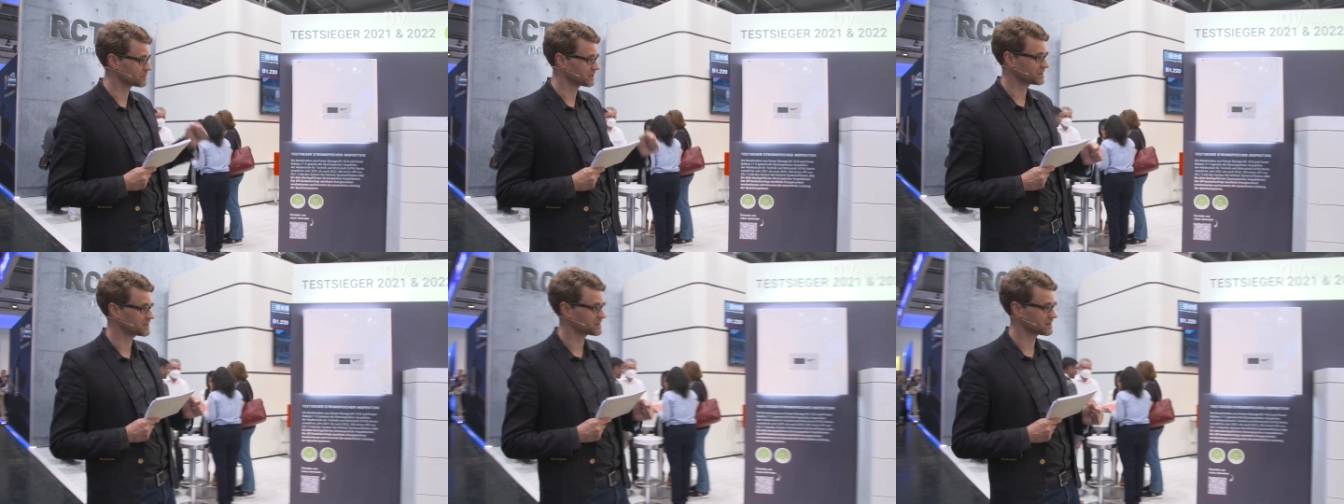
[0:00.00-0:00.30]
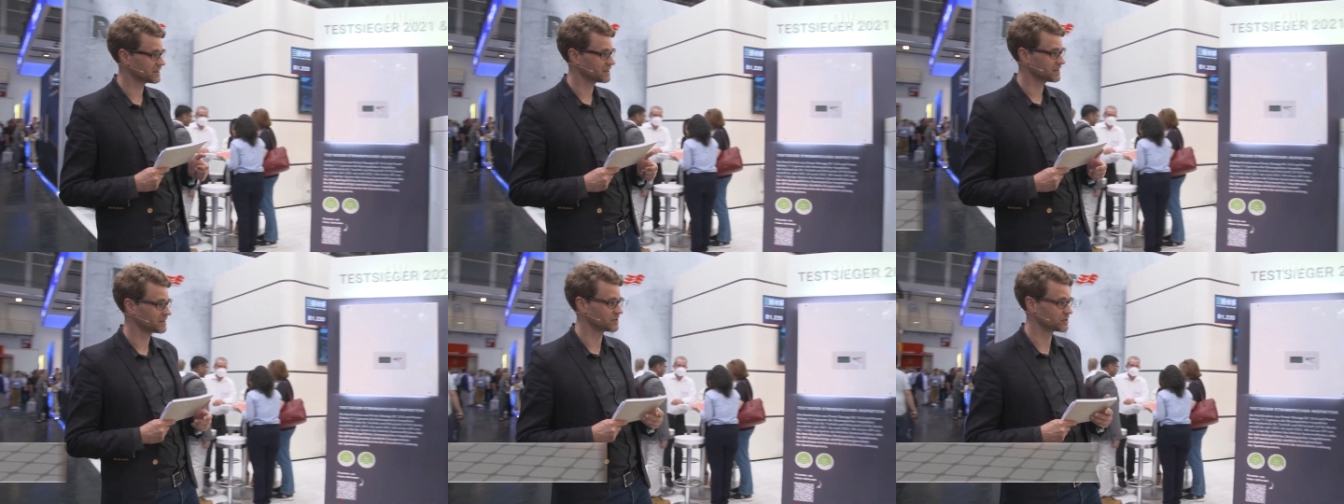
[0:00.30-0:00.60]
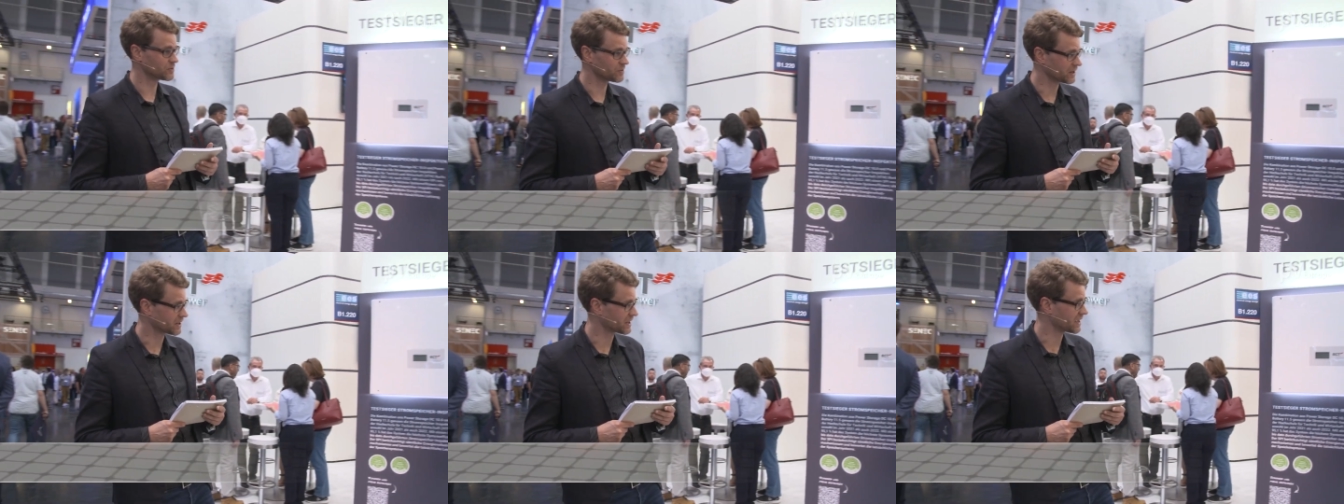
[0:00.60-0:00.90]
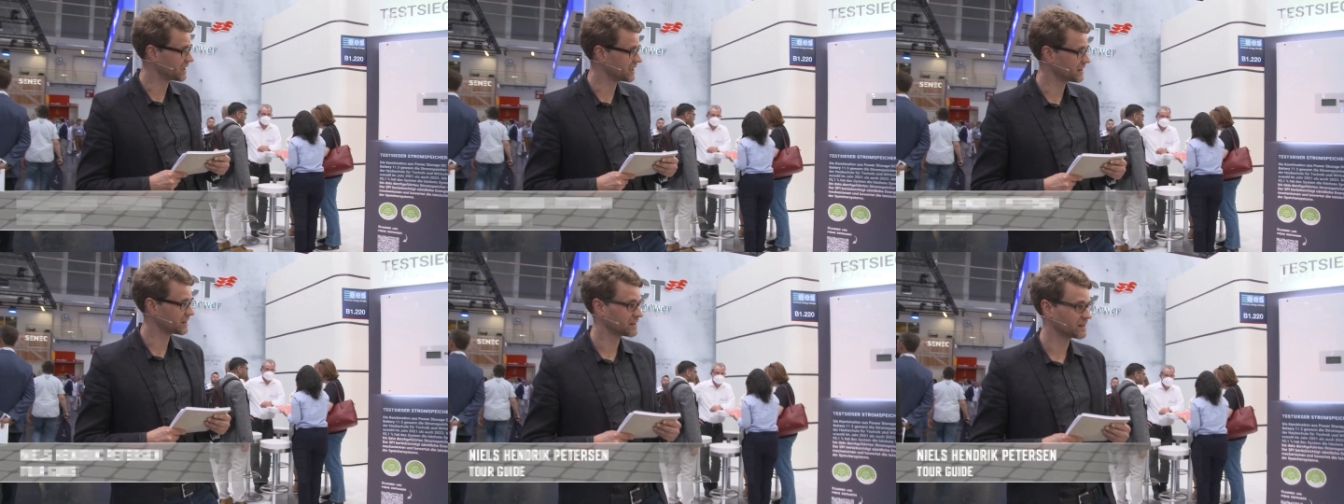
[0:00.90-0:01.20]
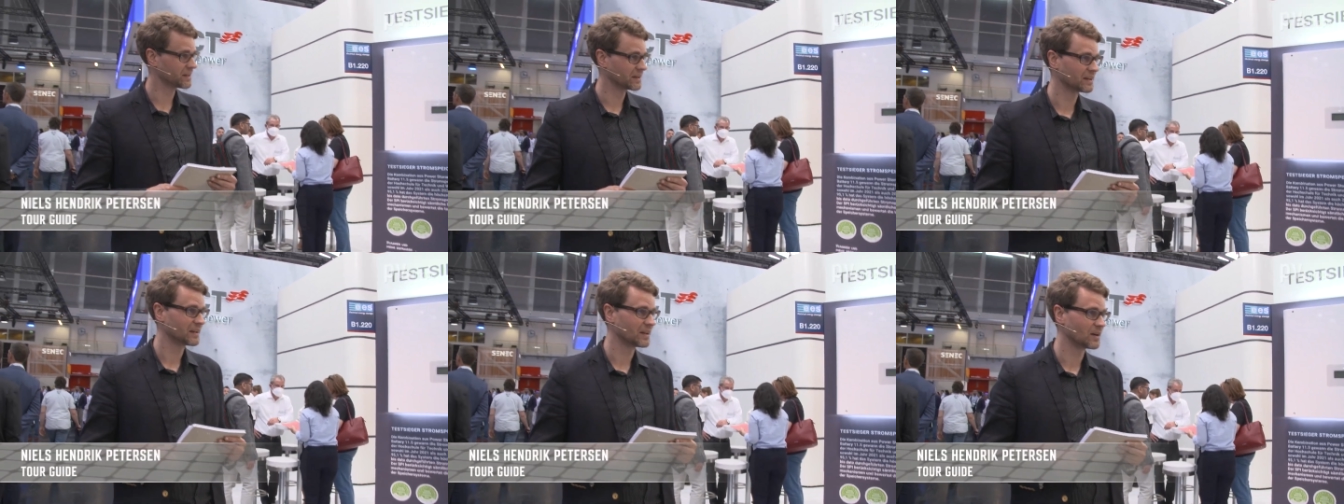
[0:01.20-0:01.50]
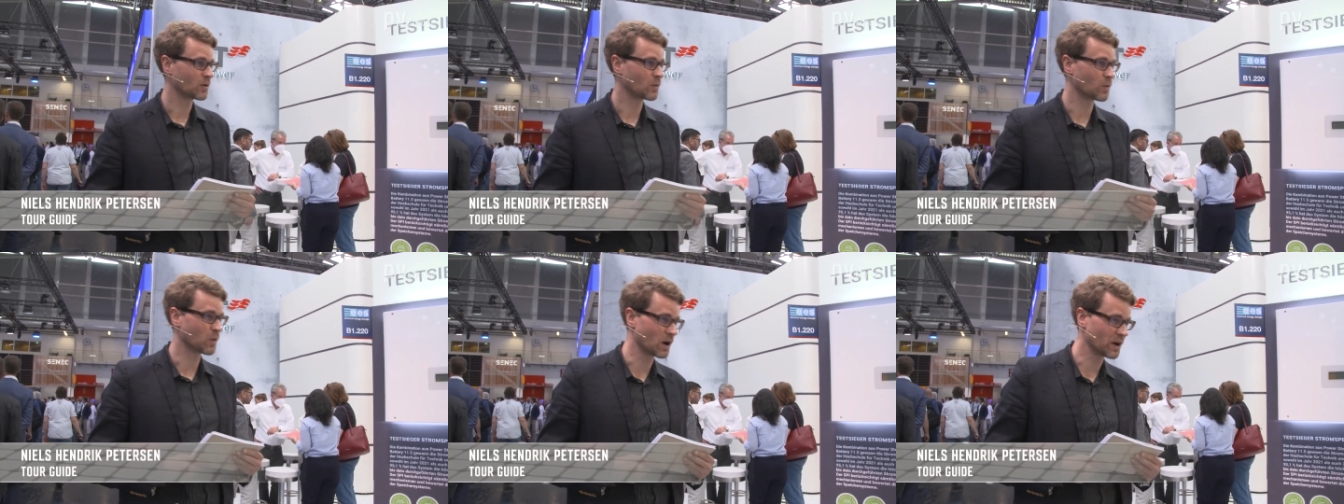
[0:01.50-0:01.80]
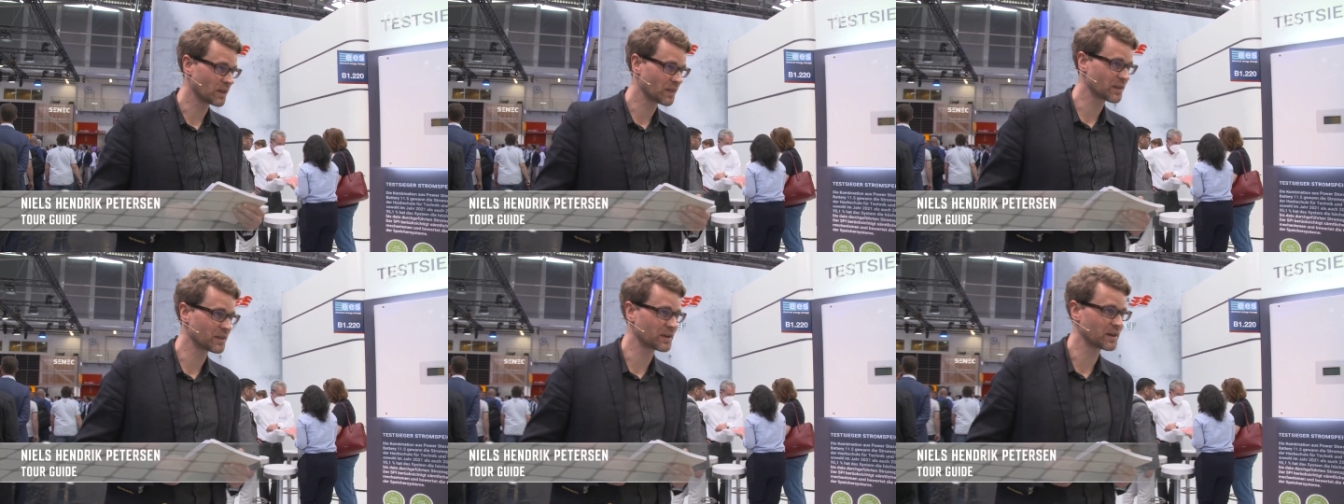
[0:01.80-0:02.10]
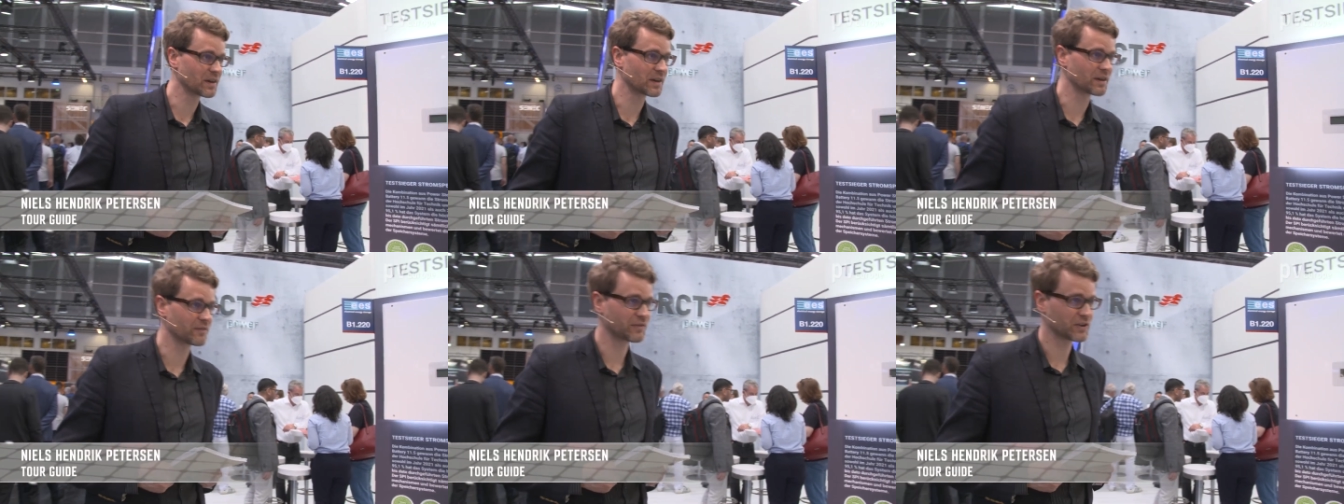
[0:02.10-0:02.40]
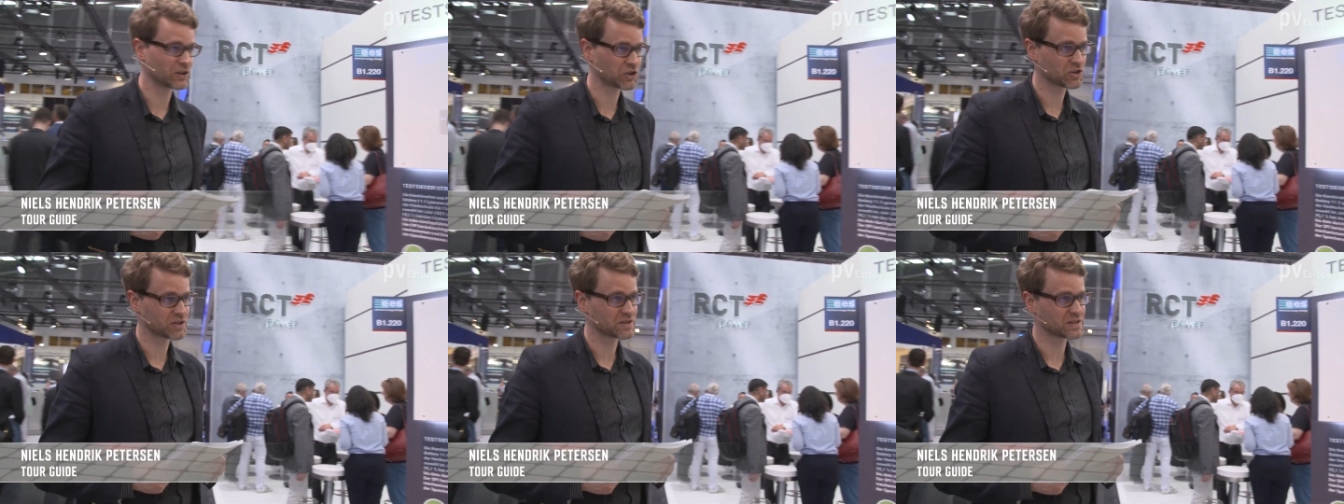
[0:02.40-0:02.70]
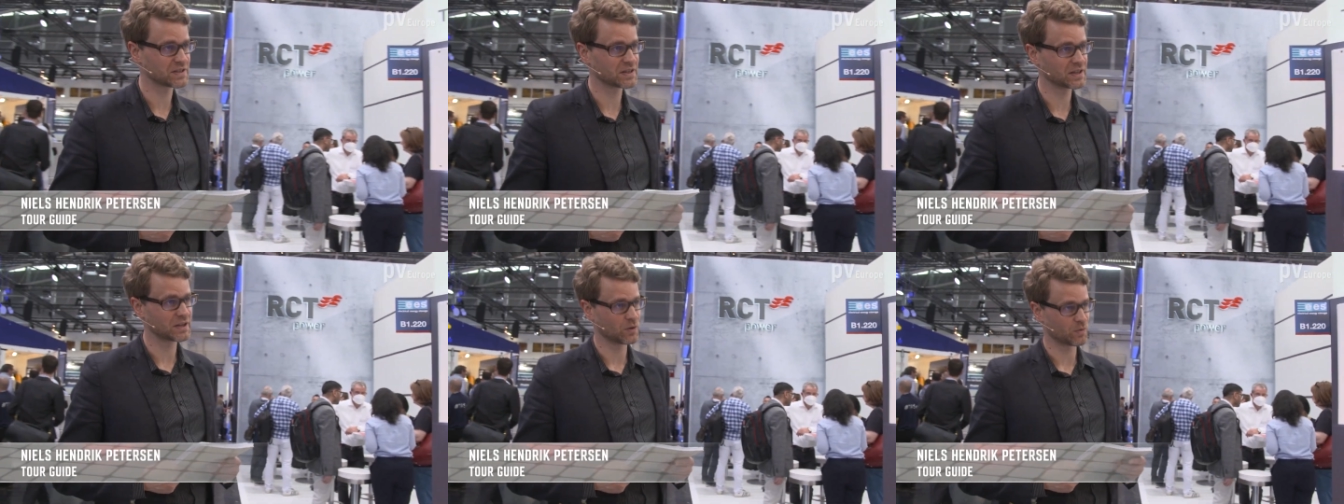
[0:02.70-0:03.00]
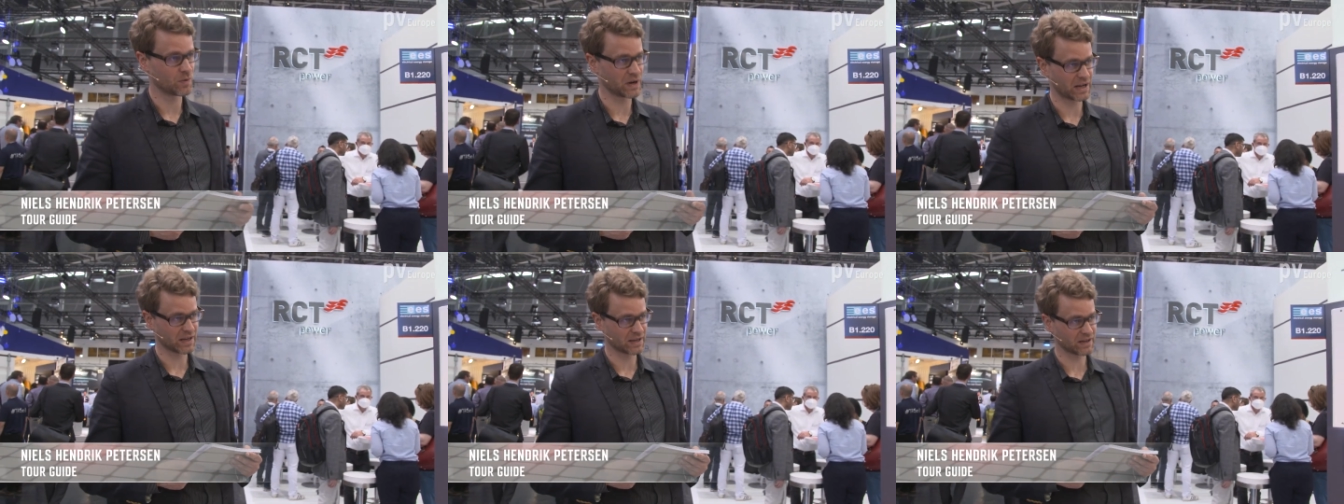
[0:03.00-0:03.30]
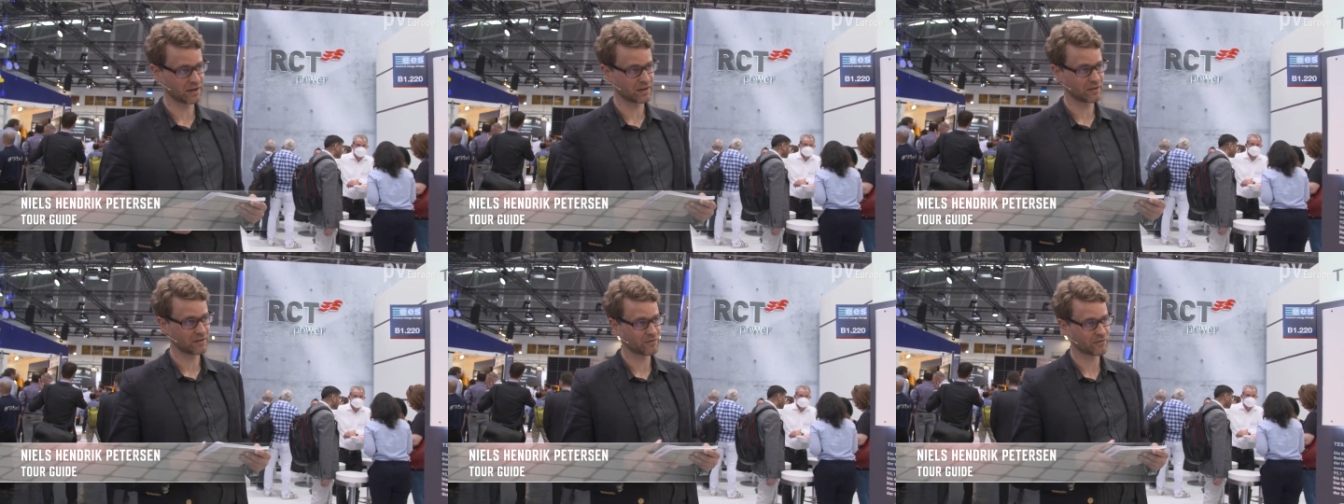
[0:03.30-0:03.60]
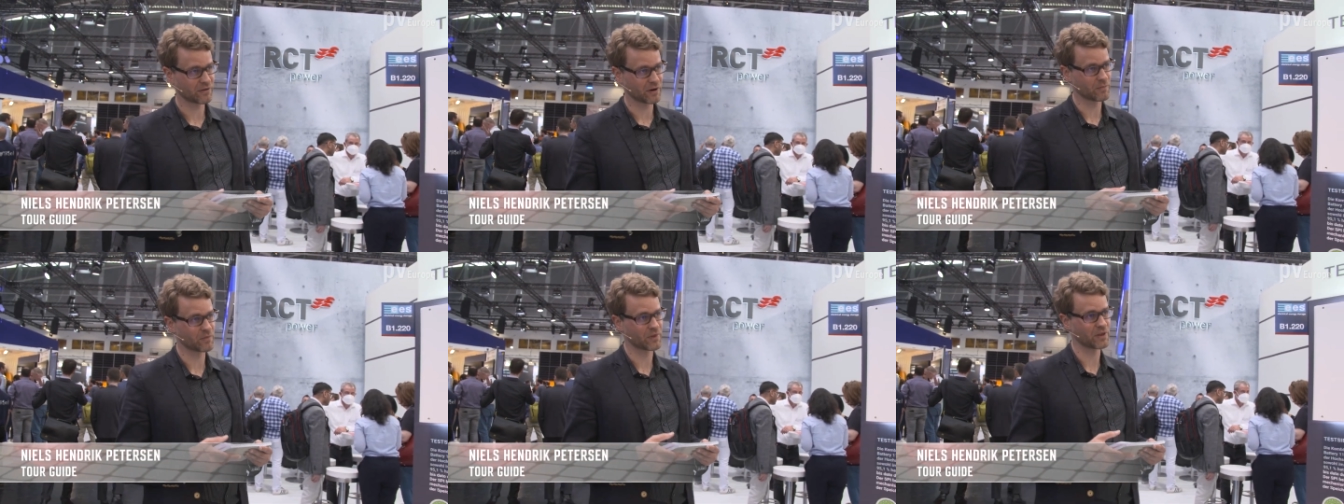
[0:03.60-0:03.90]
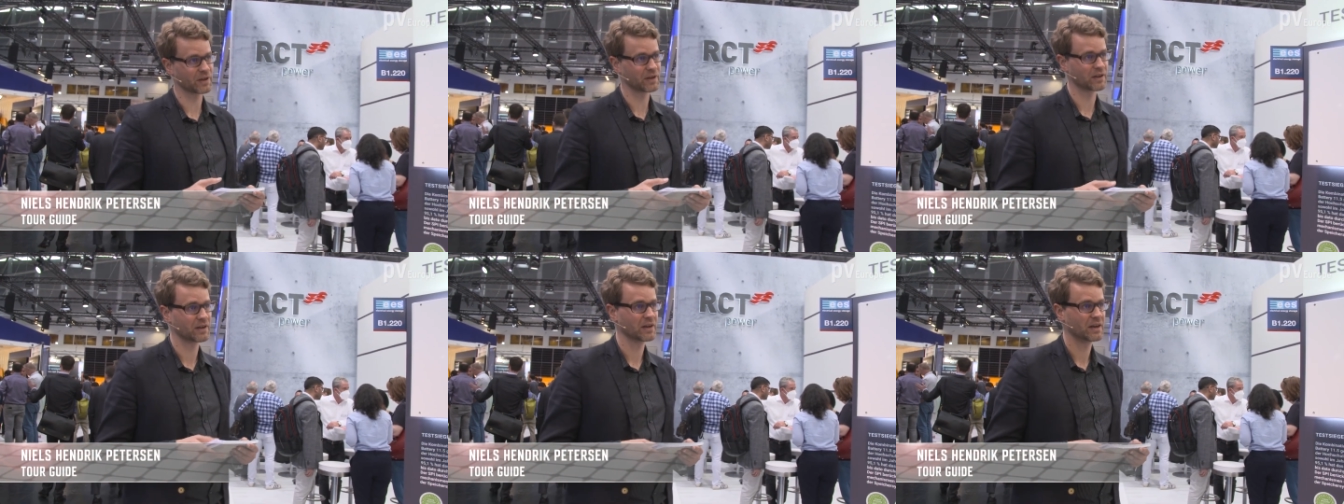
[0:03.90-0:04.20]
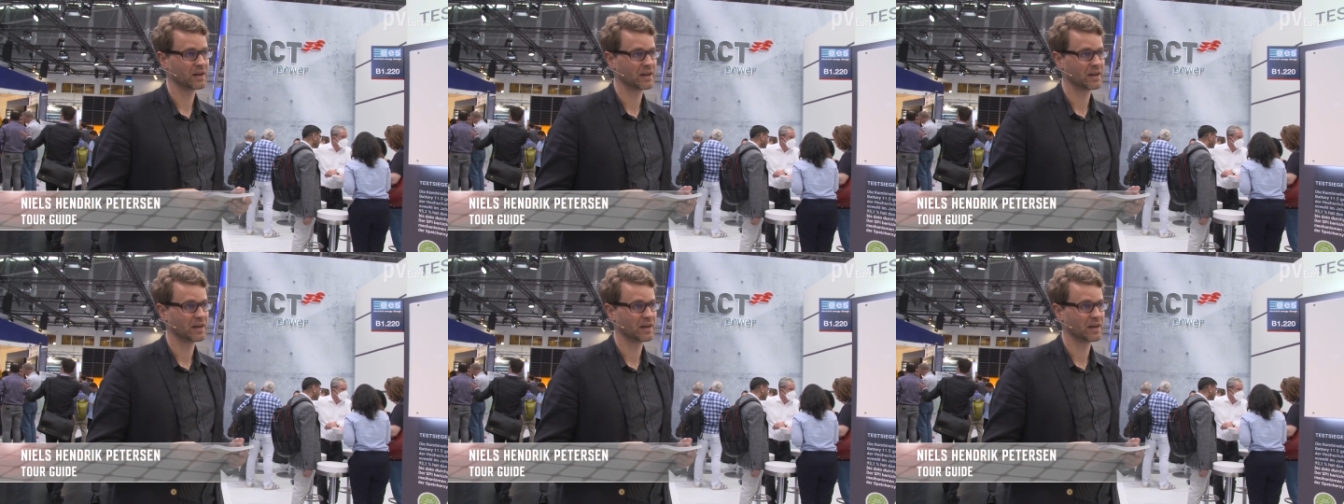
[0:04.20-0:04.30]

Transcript: Richter. You again won the efficiency ranking from the